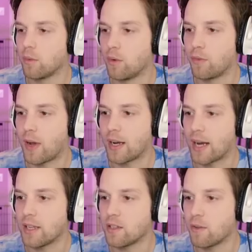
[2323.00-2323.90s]
We'll fight.
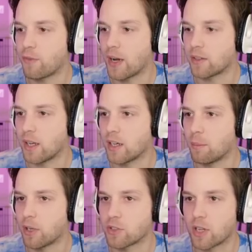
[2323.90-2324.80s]
I need to fight Satan
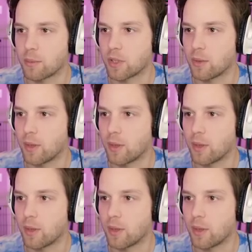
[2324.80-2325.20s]
a bunch of times